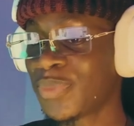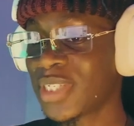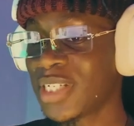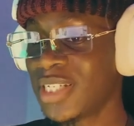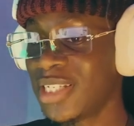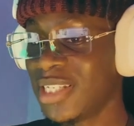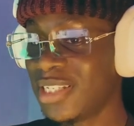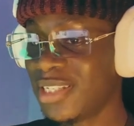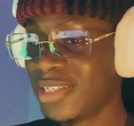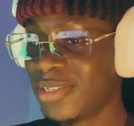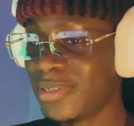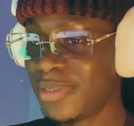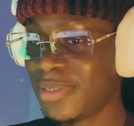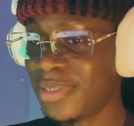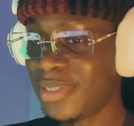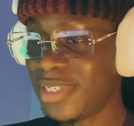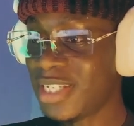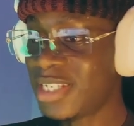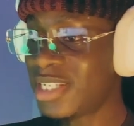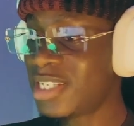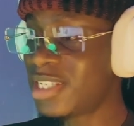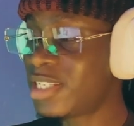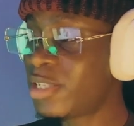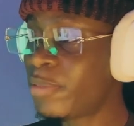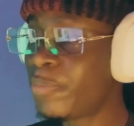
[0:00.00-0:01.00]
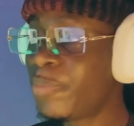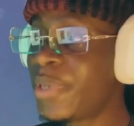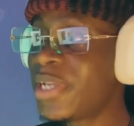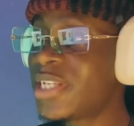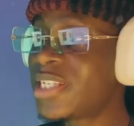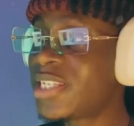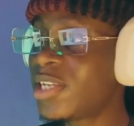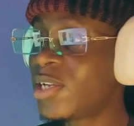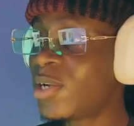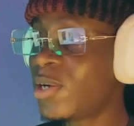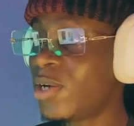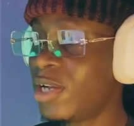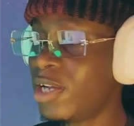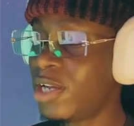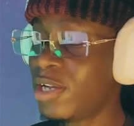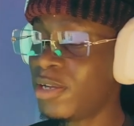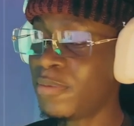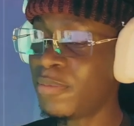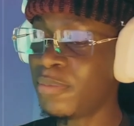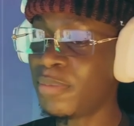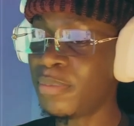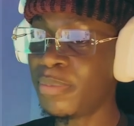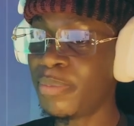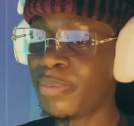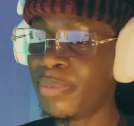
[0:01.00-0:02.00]
This is the basic
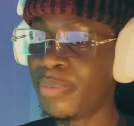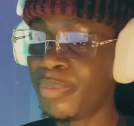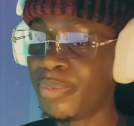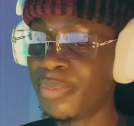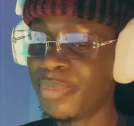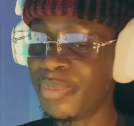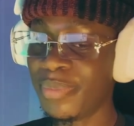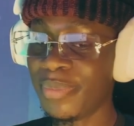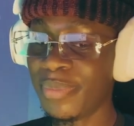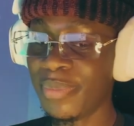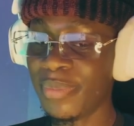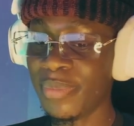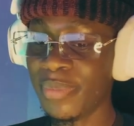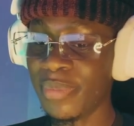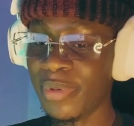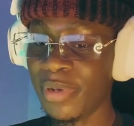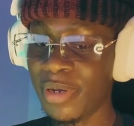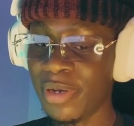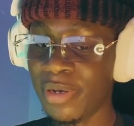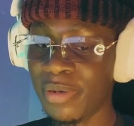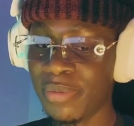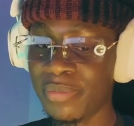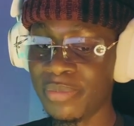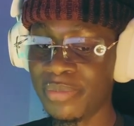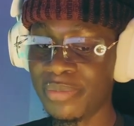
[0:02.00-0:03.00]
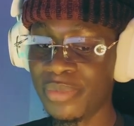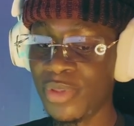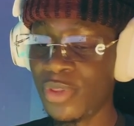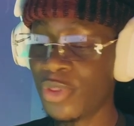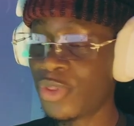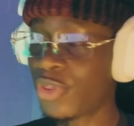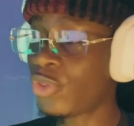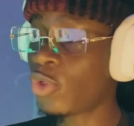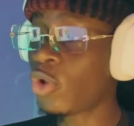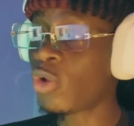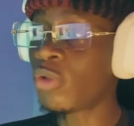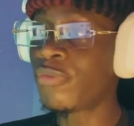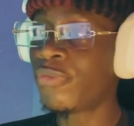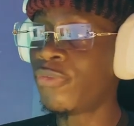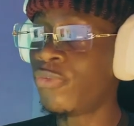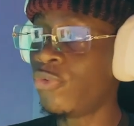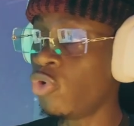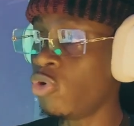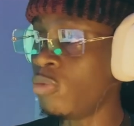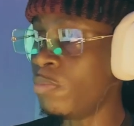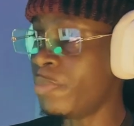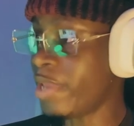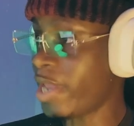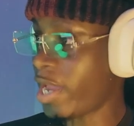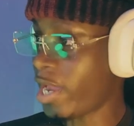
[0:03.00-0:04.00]
thought flow
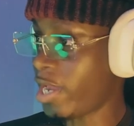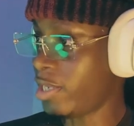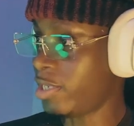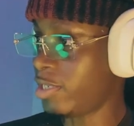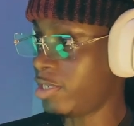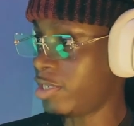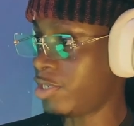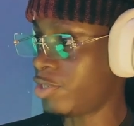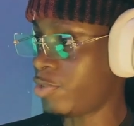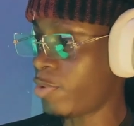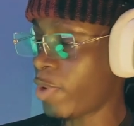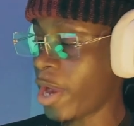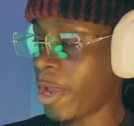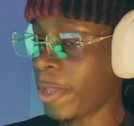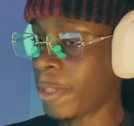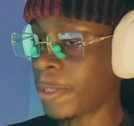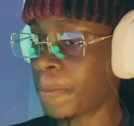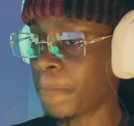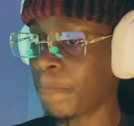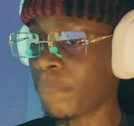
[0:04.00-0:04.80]
behind it, right?